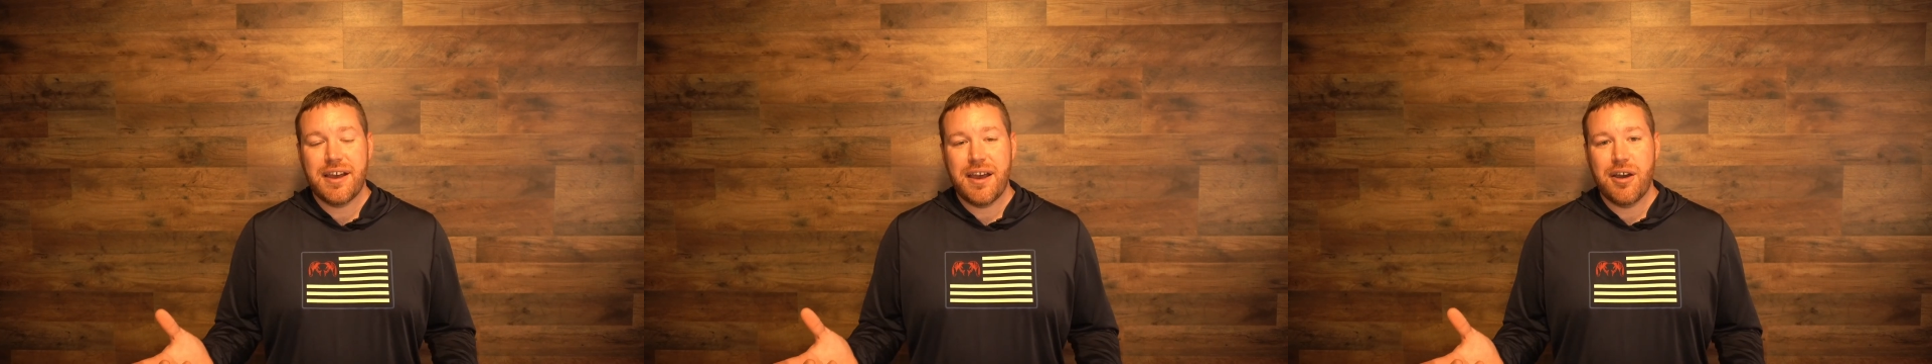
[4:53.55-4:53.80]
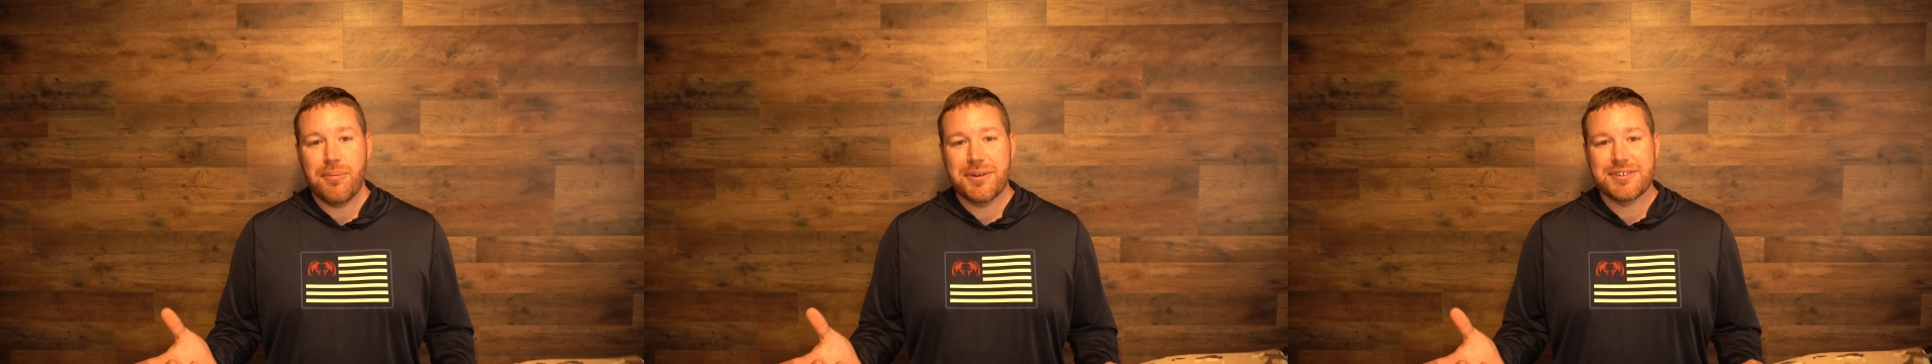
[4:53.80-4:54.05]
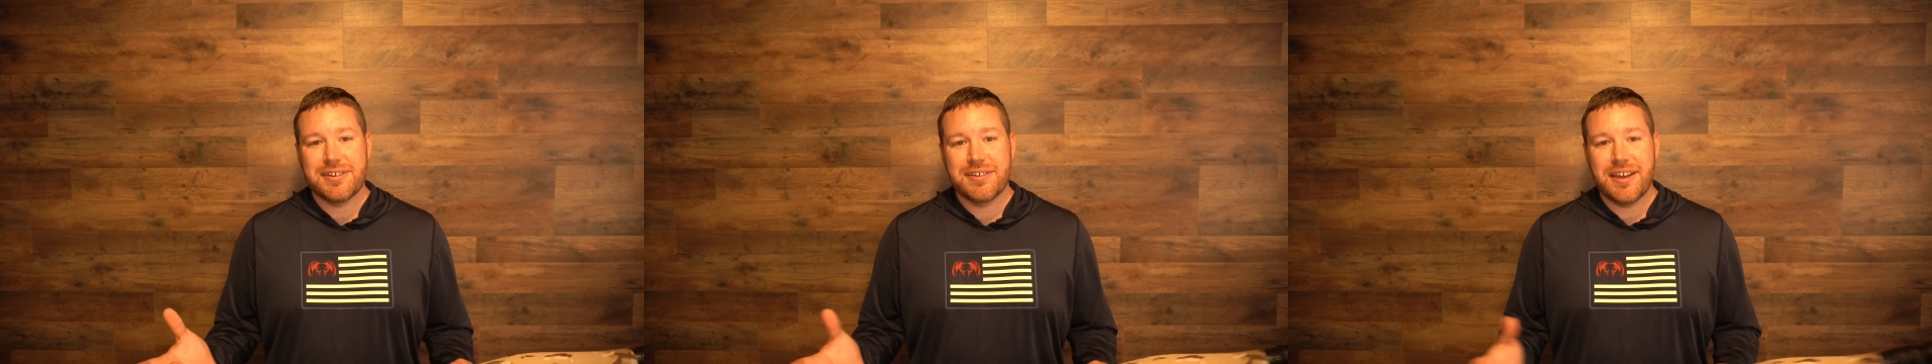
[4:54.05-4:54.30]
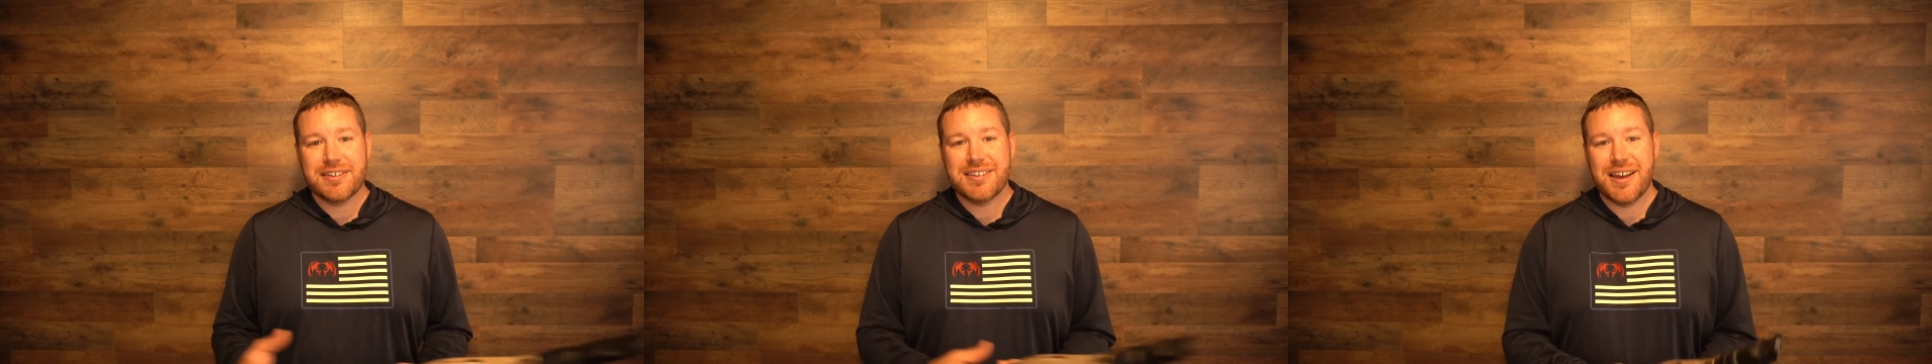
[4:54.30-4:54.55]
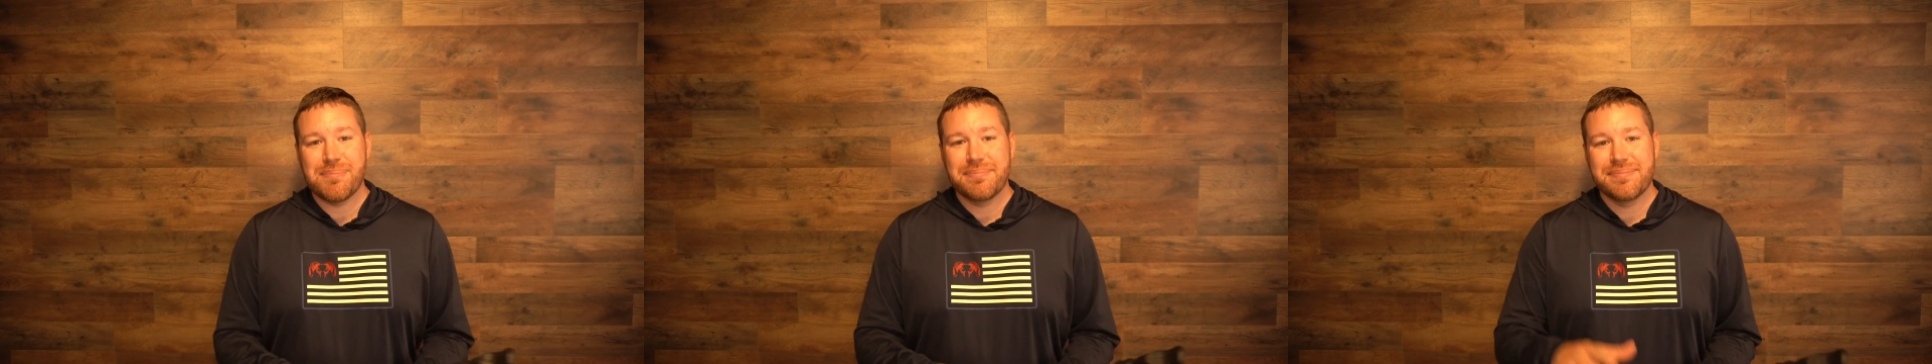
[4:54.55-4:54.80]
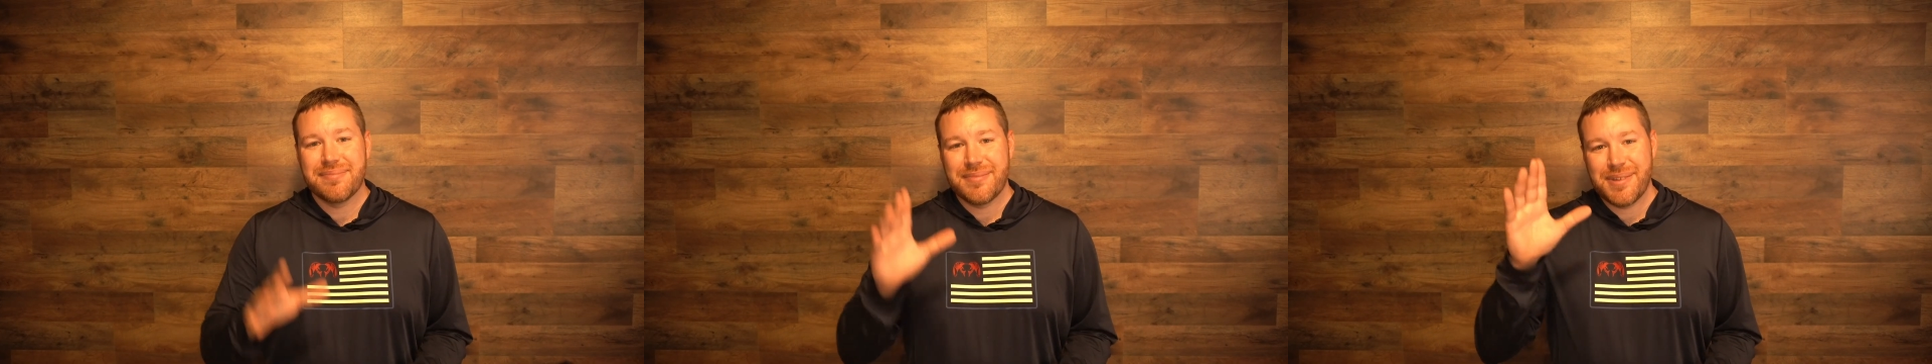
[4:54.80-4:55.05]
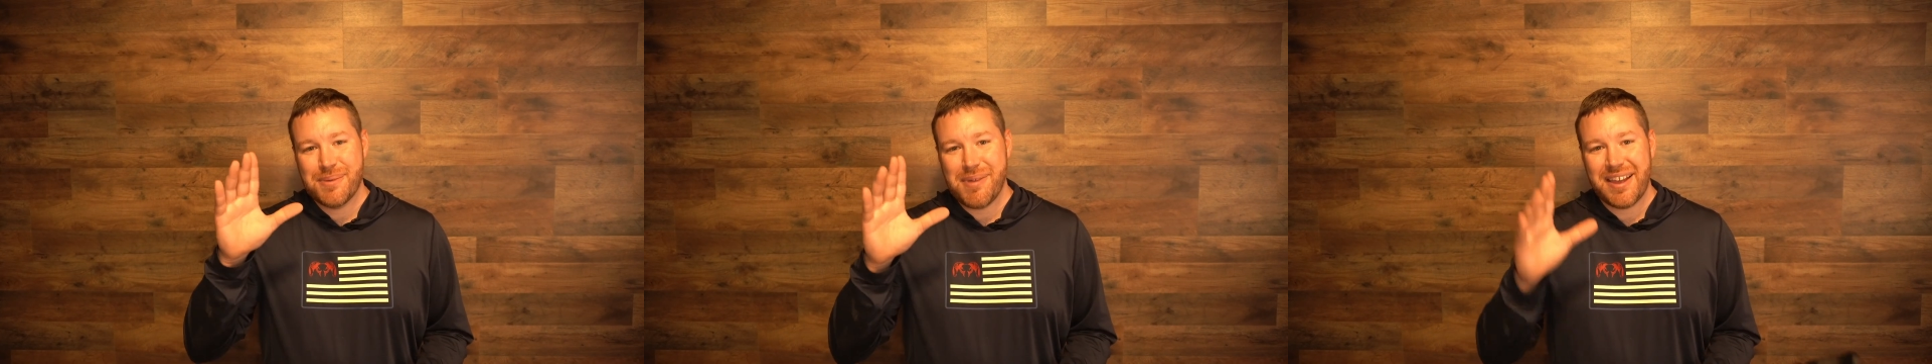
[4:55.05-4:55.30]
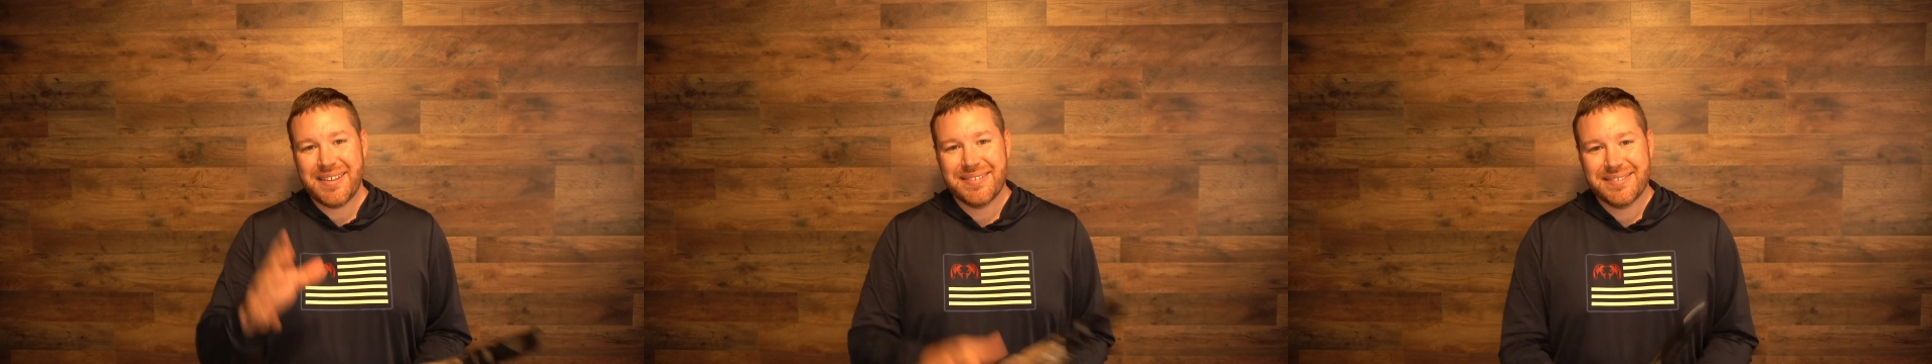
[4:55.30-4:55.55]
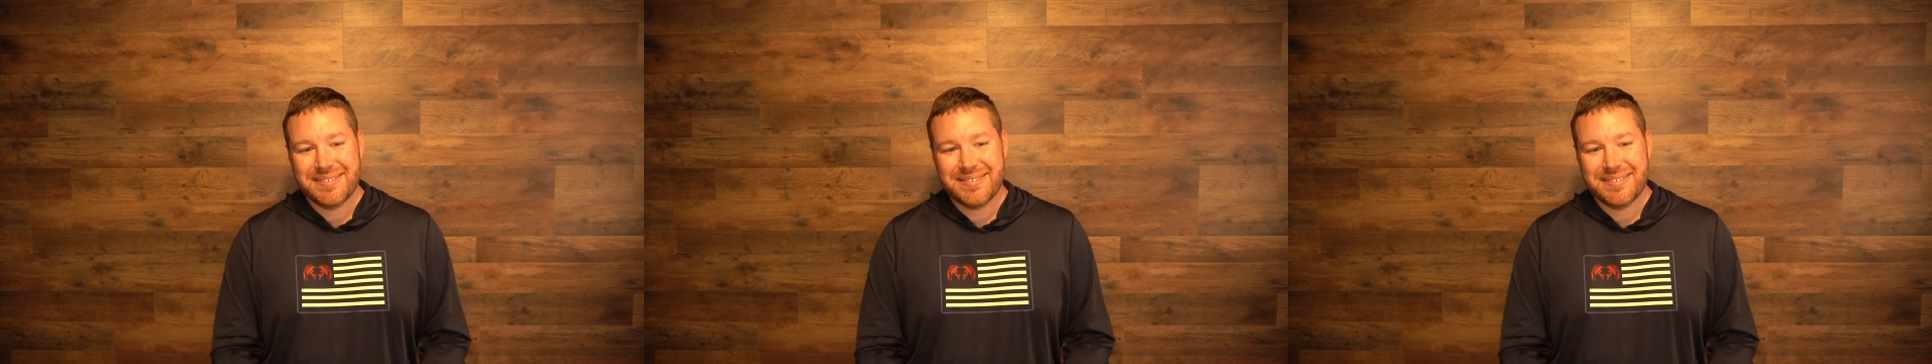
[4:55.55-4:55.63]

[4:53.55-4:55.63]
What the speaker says: I hope I see you next time. Goodbye.